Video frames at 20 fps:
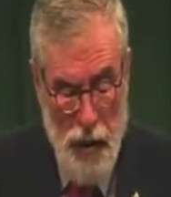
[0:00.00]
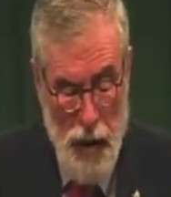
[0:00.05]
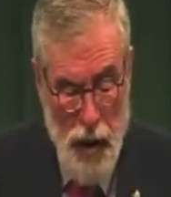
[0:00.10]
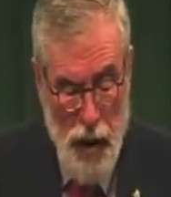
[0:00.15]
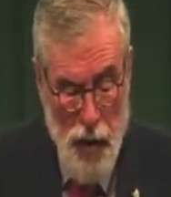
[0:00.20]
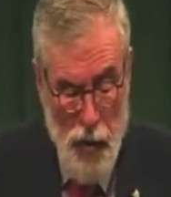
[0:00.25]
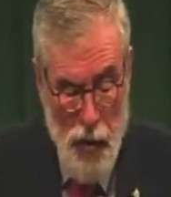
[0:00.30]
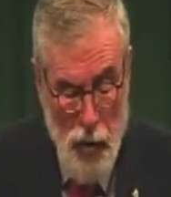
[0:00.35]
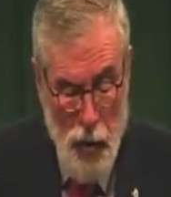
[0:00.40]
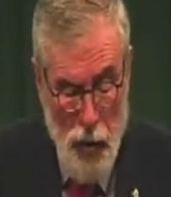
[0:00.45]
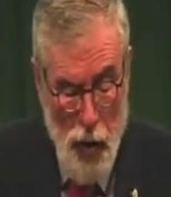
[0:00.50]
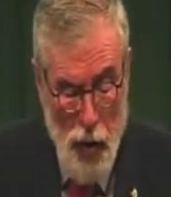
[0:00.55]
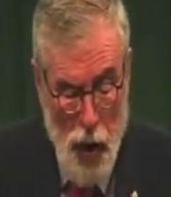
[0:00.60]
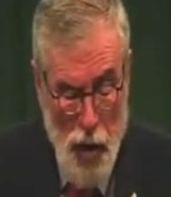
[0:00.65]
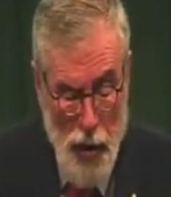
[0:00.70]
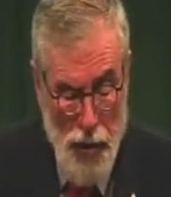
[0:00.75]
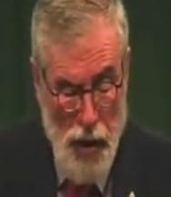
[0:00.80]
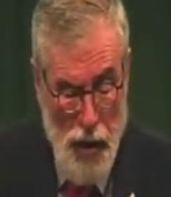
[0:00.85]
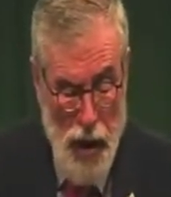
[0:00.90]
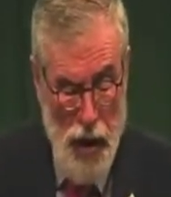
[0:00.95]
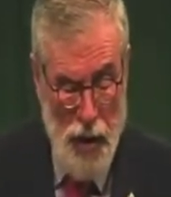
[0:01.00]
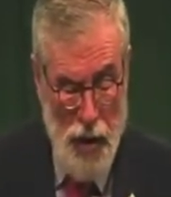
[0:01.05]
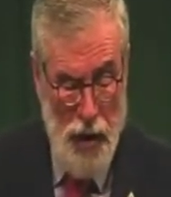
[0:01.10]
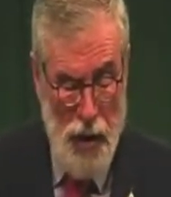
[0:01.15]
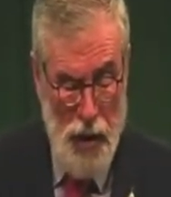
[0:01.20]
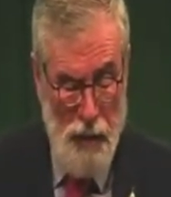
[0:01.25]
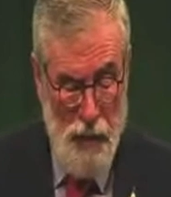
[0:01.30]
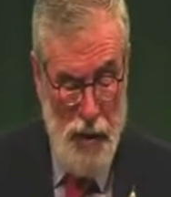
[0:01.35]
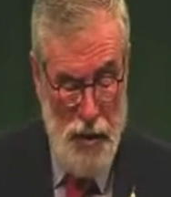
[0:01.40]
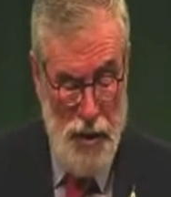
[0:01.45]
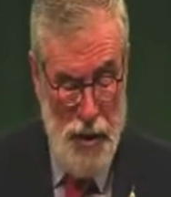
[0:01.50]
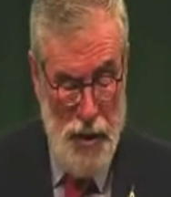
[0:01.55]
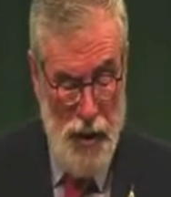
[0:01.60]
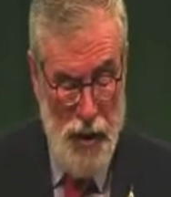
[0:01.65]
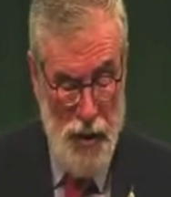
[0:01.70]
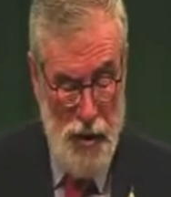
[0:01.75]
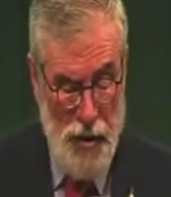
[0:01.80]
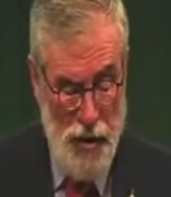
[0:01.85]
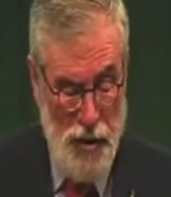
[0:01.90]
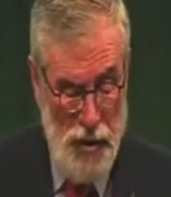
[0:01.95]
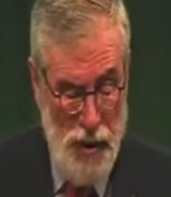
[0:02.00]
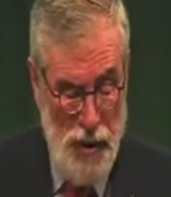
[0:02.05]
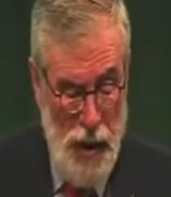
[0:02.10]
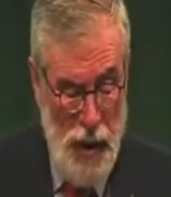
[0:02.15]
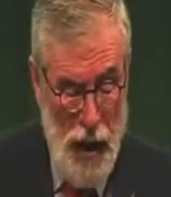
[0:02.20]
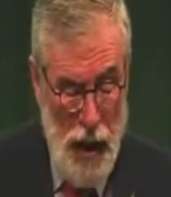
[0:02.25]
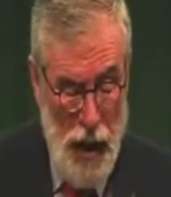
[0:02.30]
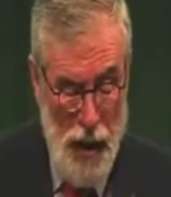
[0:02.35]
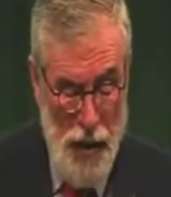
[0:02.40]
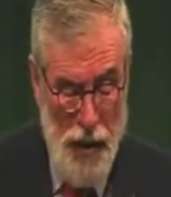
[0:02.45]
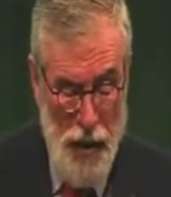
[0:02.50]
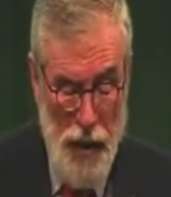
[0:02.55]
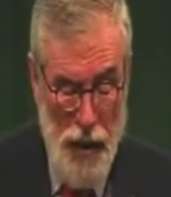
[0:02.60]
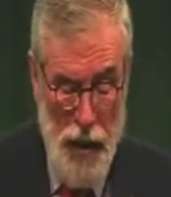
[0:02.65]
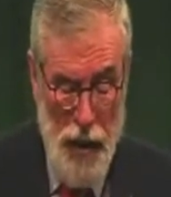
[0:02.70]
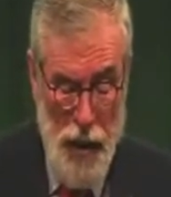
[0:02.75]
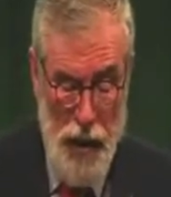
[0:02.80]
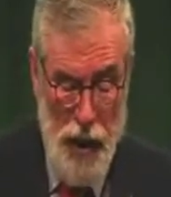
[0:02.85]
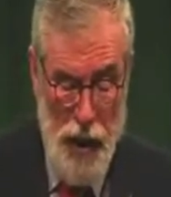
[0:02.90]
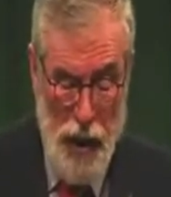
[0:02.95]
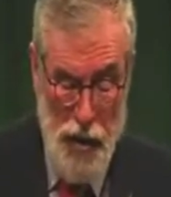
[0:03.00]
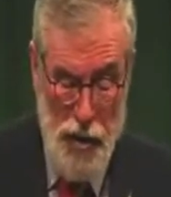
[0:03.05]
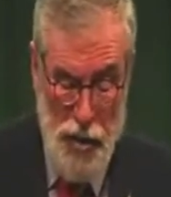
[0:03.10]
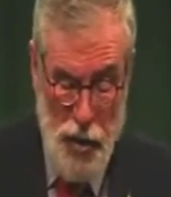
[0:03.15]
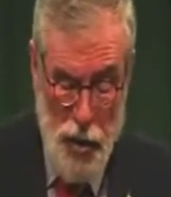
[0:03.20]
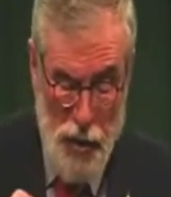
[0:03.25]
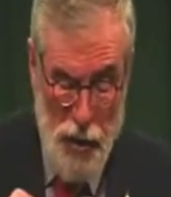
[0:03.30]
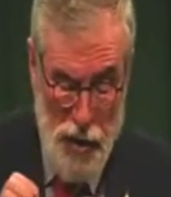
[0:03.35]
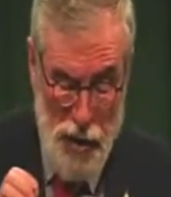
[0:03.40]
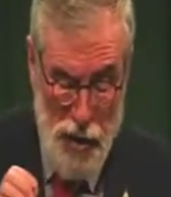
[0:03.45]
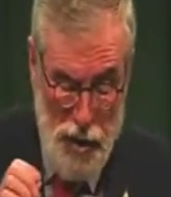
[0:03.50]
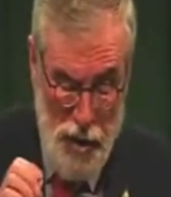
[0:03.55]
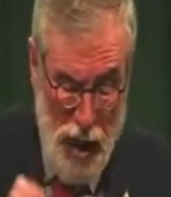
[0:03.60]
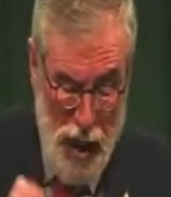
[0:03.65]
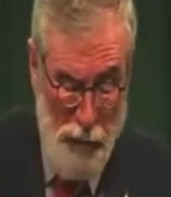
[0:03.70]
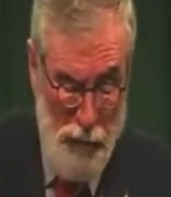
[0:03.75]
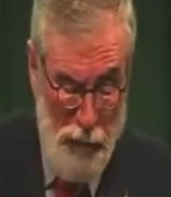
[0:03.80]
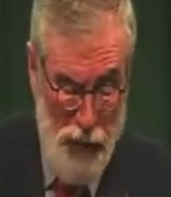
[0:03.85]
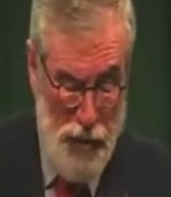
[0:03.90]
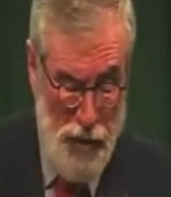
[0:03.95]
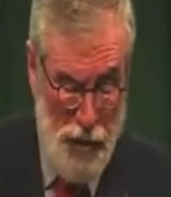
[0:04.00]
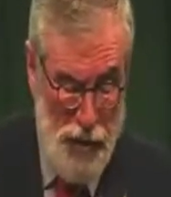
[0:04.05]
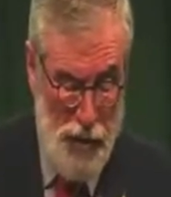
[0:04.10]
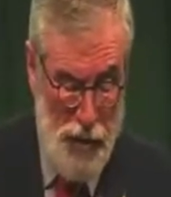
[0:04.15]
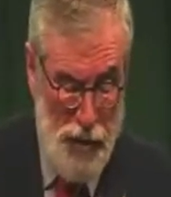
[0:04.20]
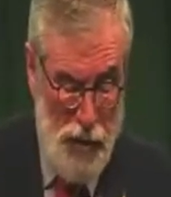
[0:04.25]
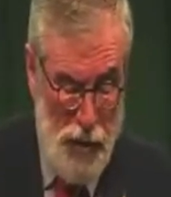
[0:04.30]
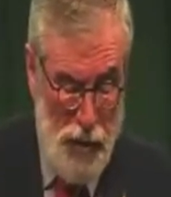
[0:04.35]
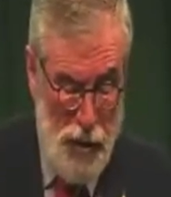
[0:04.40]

And throughout our conversations and in our joint statements,